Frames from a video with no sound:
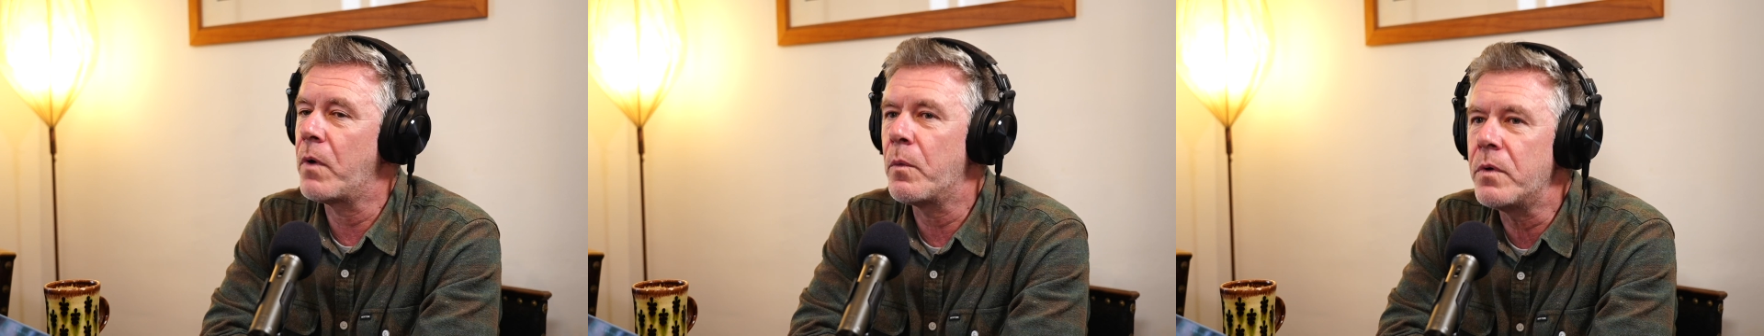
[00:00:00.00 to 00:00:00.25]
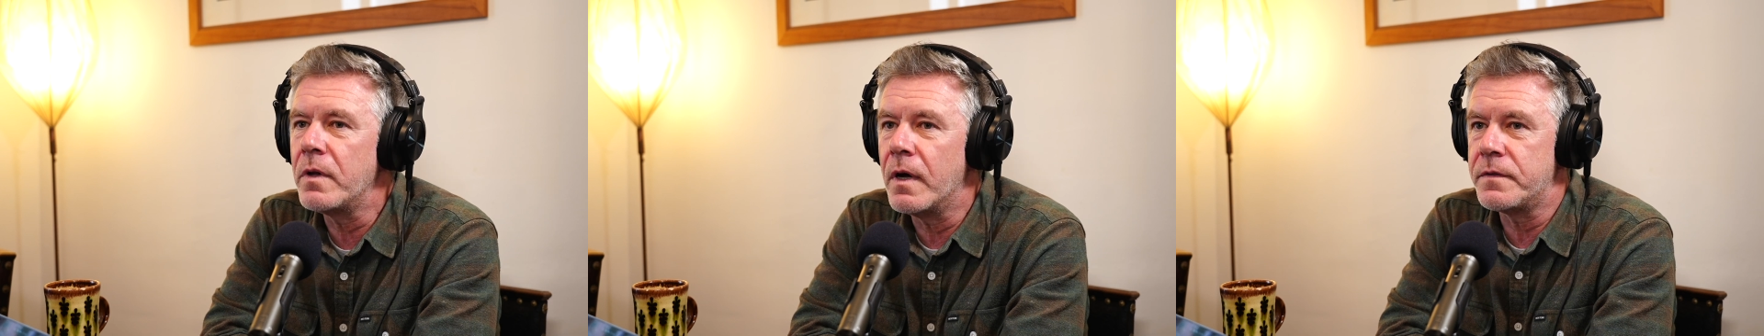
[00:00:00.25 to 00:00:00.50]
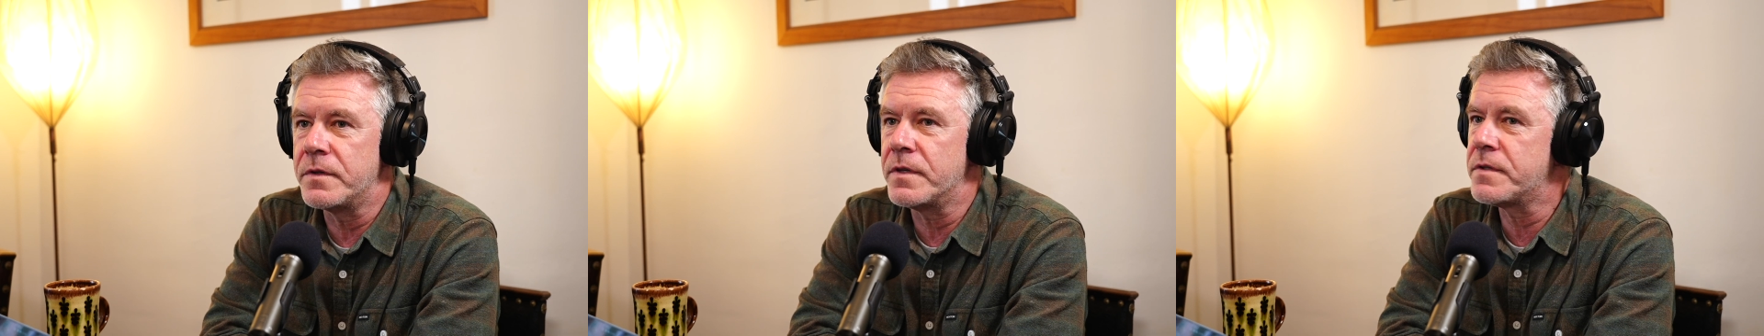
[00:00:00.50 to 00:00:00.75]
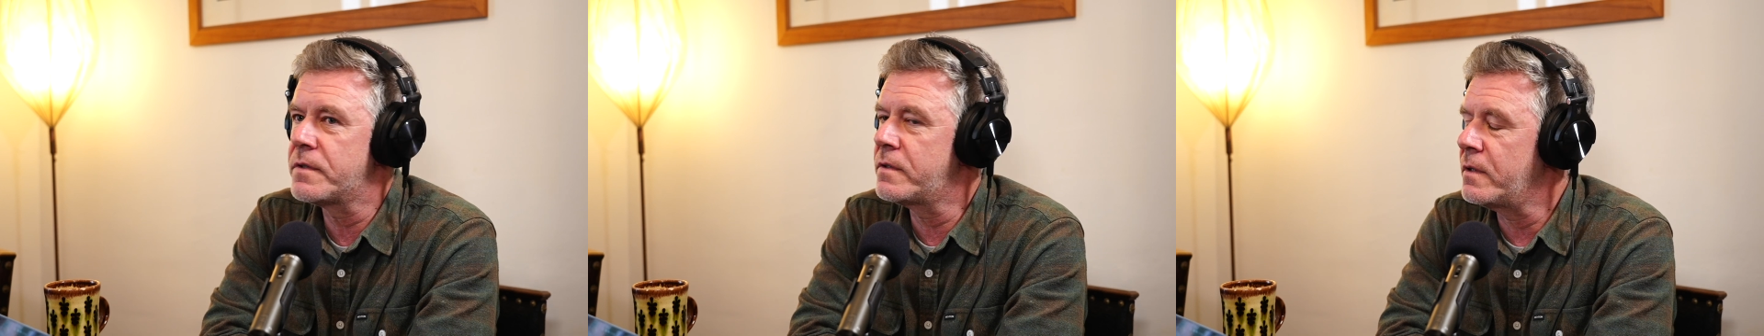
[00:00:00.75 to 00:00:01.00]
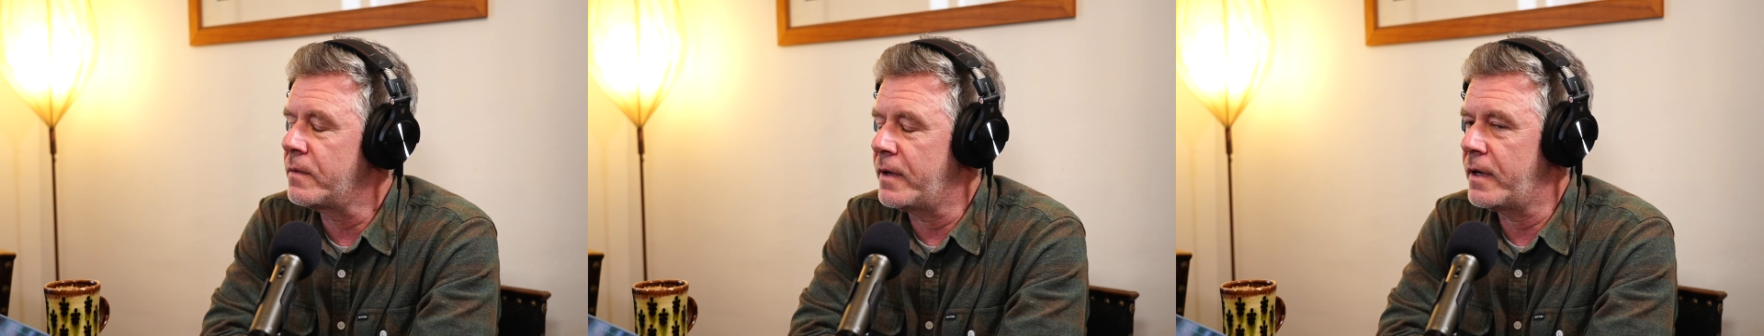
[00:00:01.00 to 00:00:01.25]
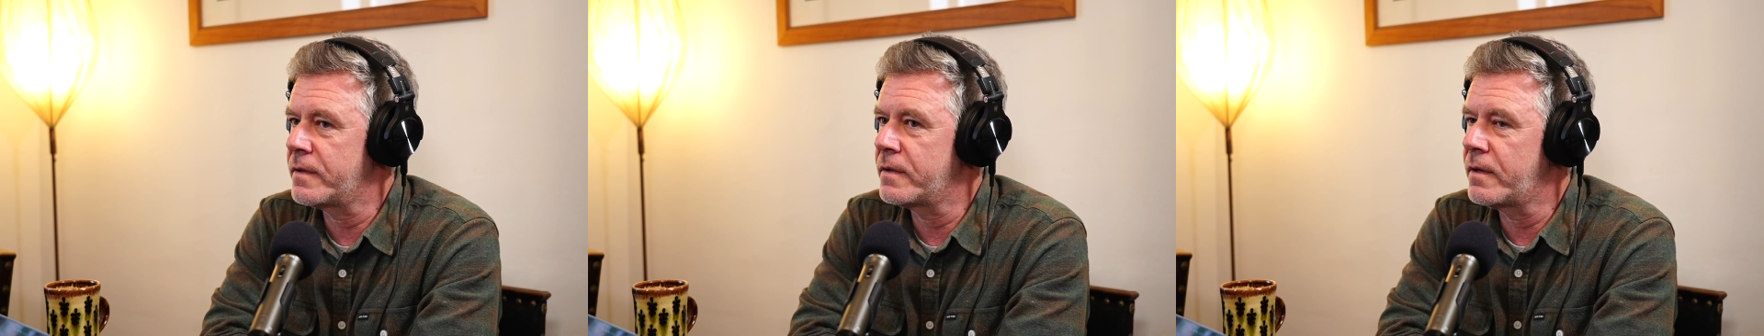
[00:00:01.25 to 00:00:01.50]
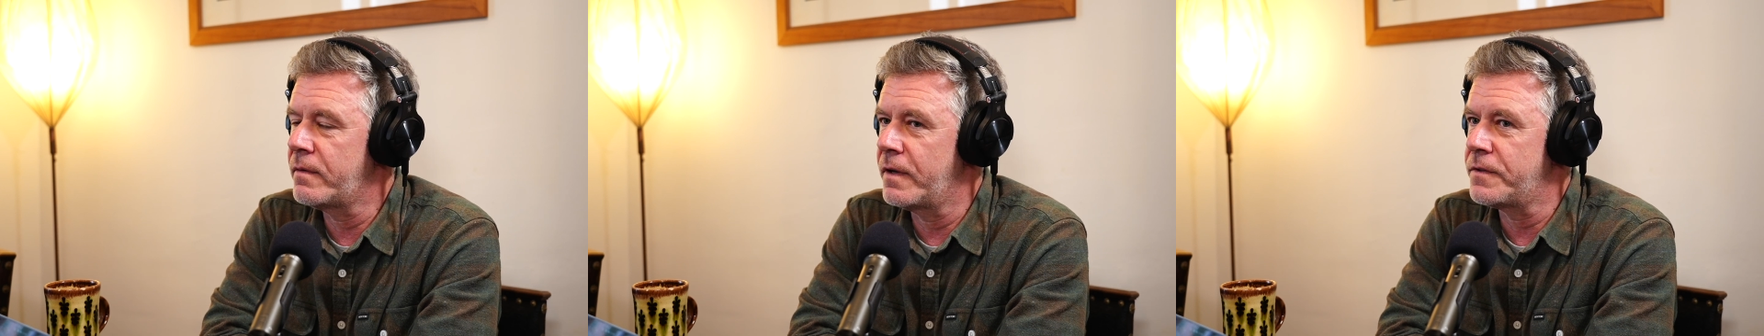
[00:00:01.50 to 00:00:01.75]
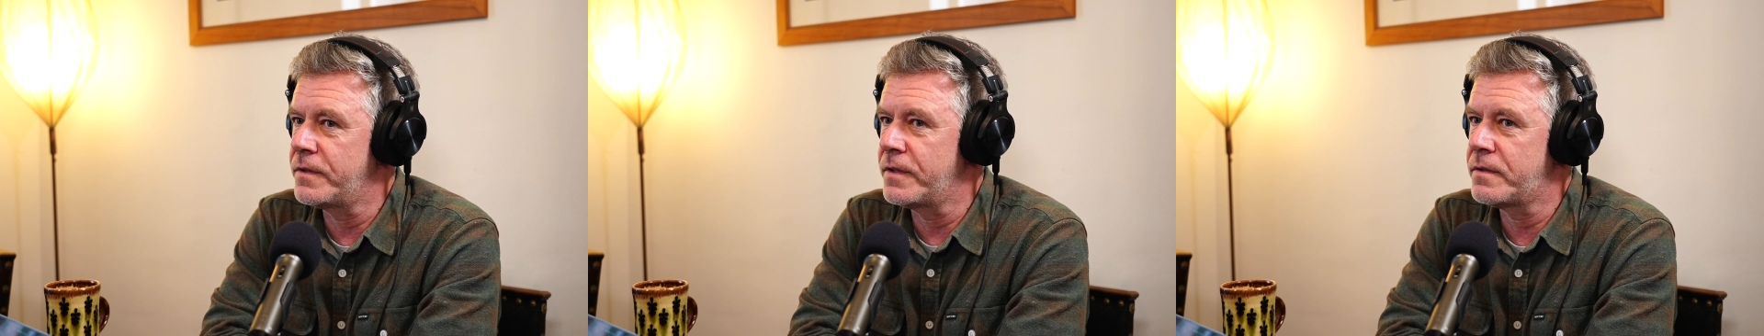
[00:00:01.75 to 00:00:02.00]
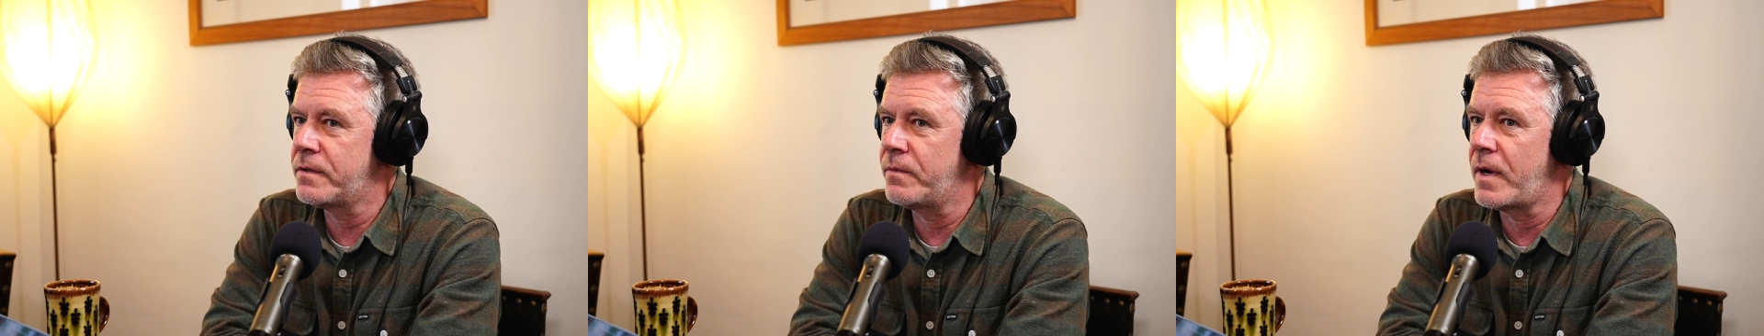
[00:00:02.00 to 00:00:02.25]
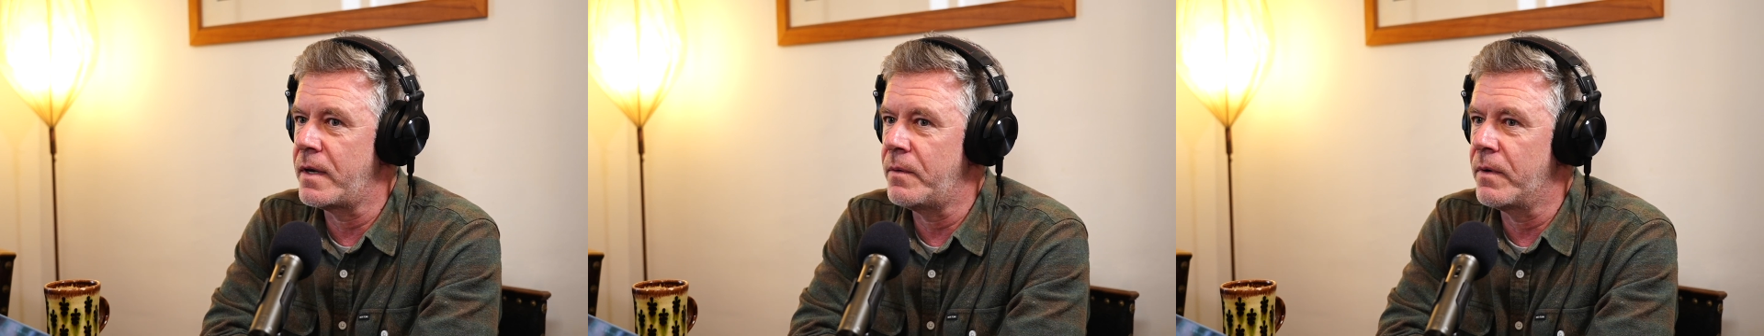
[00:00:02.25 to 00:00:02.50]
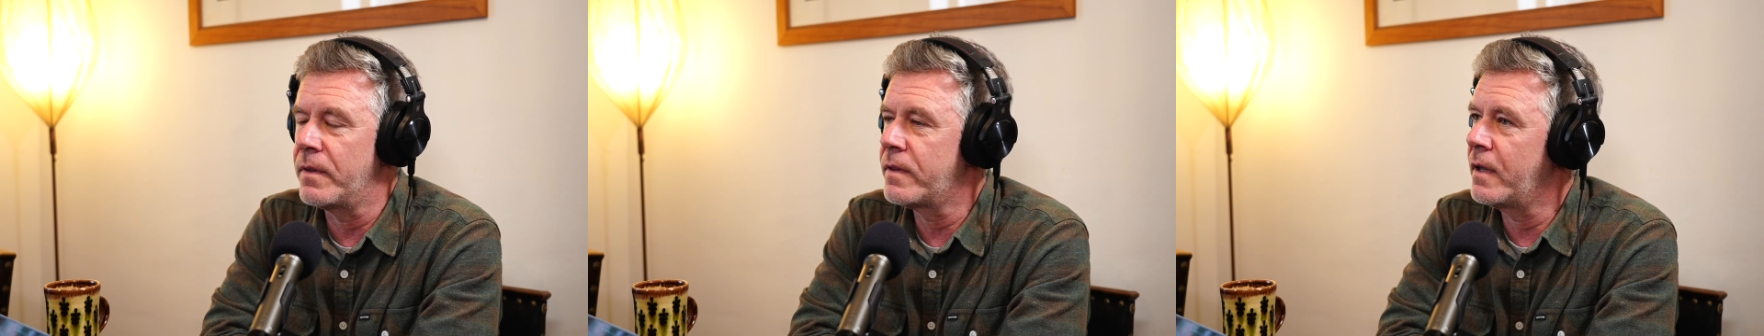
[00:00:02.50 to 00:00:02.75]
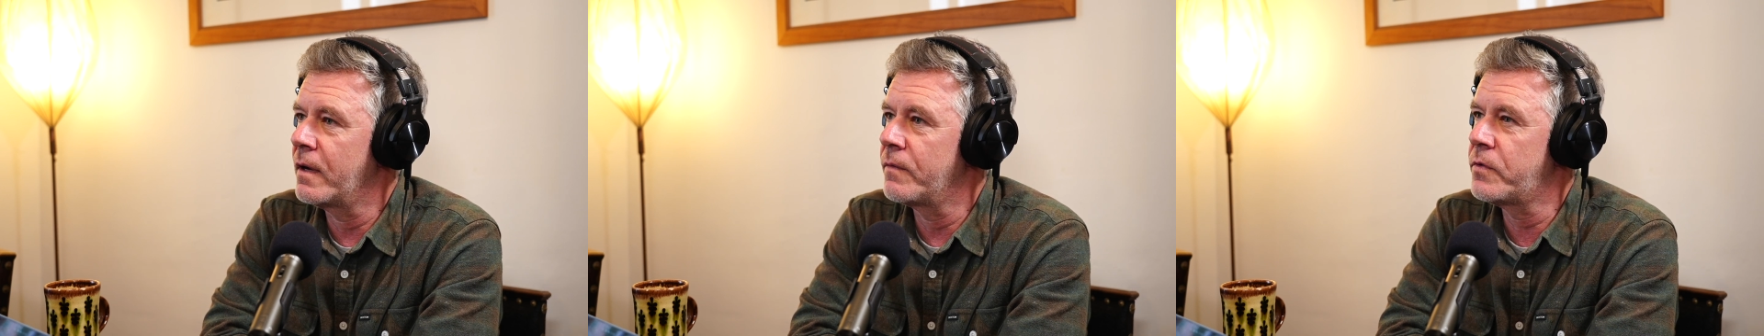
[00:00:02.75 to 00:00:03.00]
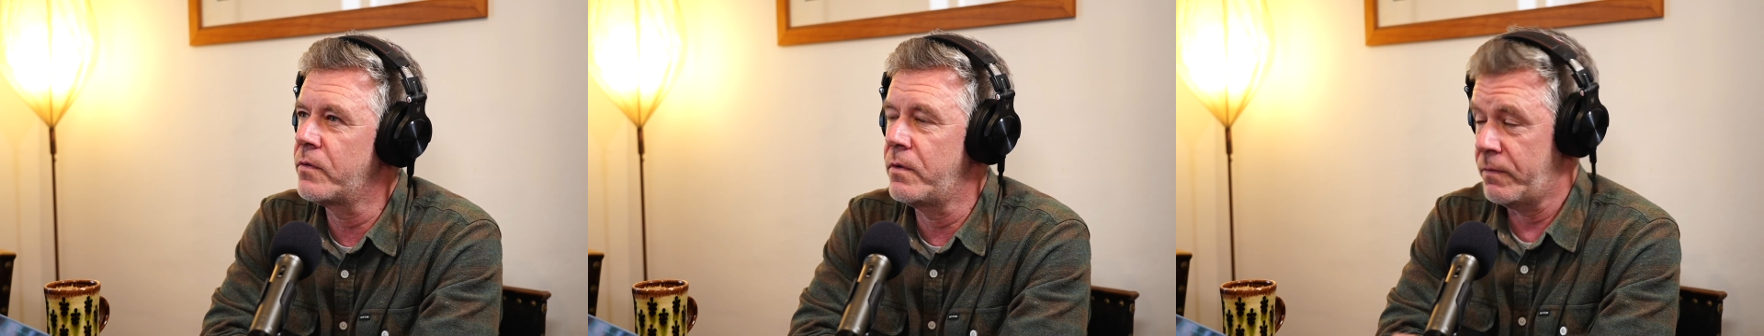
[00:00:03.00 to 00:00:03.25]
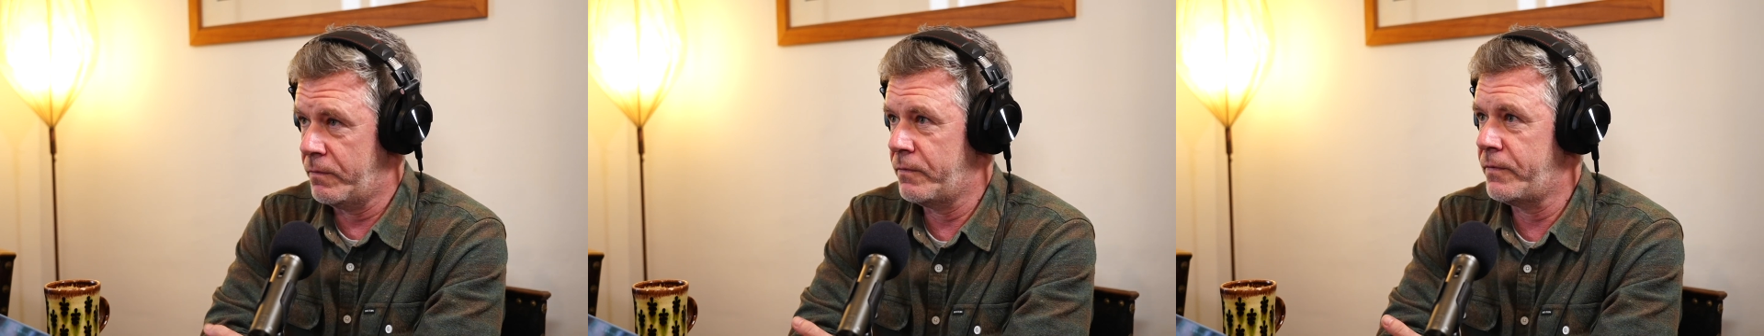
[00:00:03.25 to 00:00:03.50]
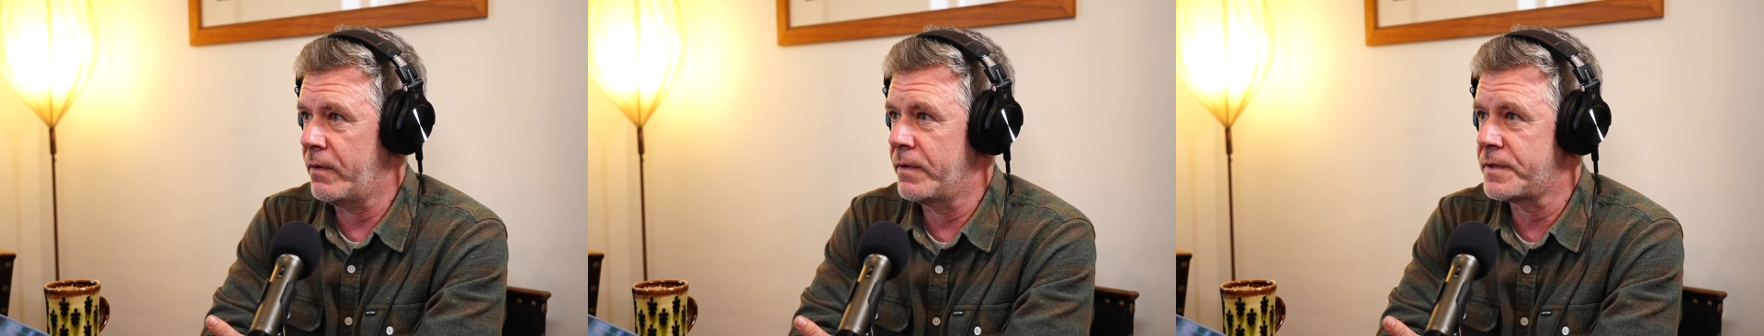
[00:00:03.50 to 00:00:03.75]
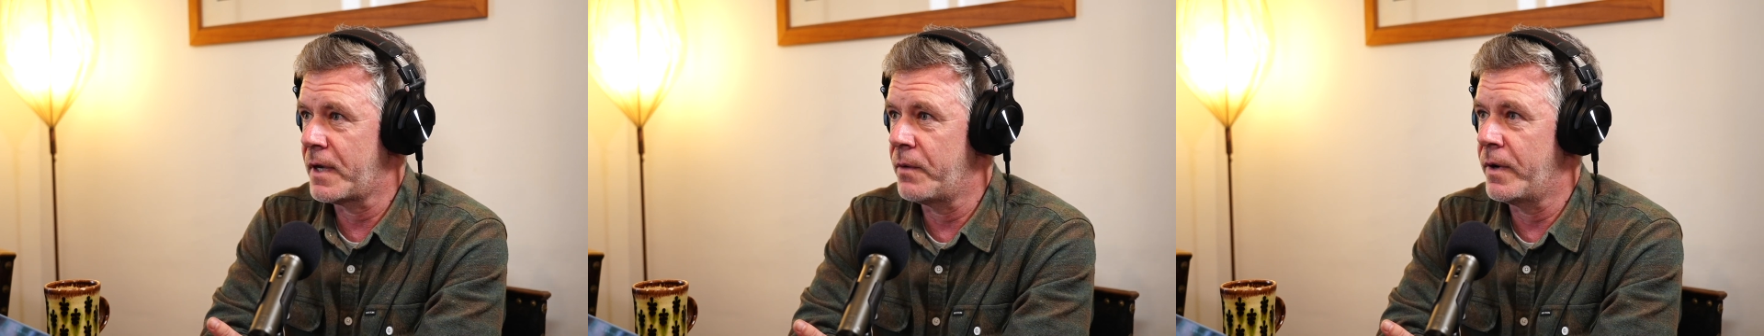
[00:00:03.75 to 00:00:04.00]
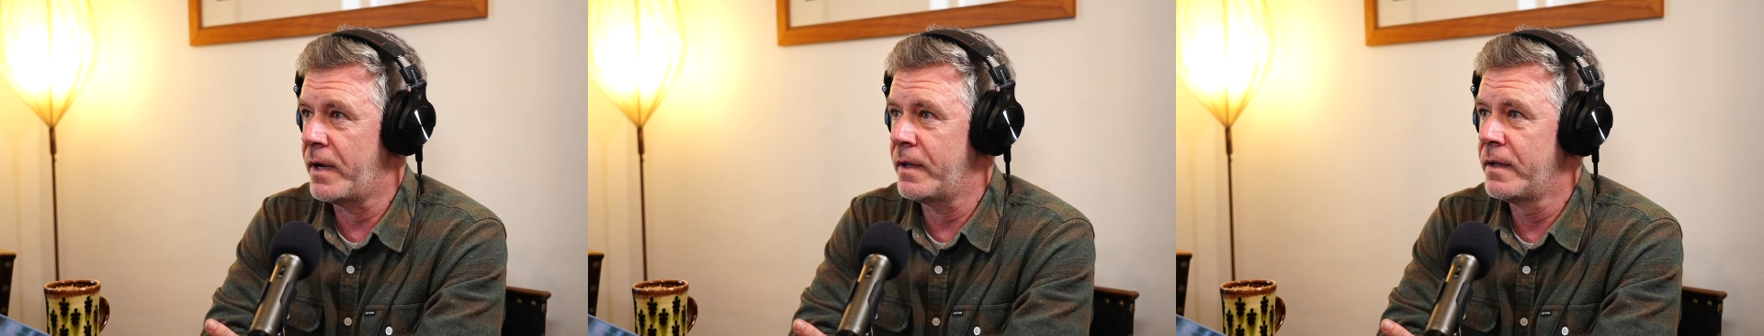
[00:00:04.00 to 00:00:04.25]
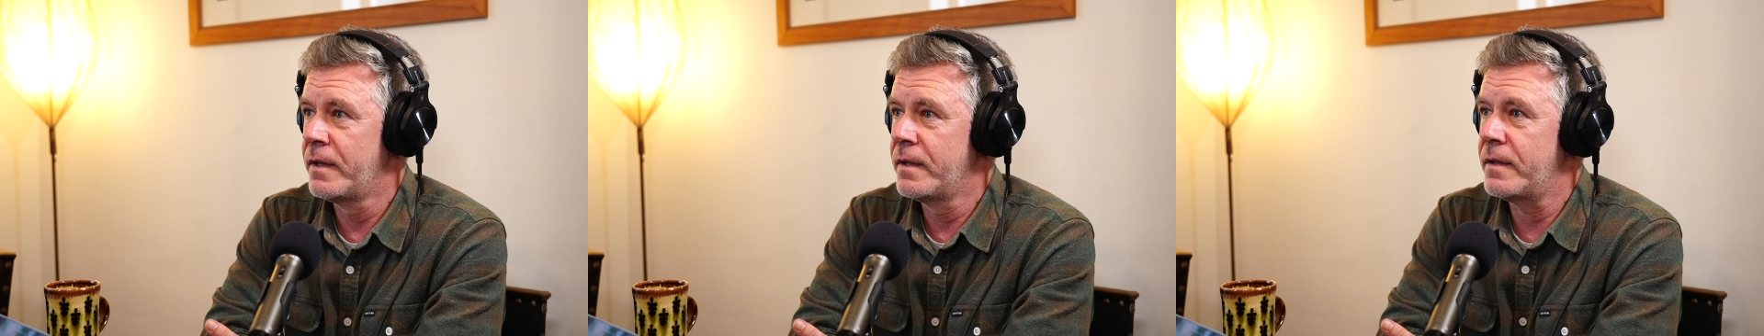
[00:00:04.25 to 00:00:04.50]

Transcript: wouldn't like to just do it, because I don't like to just do any one thing. I'm sure you feel the same way.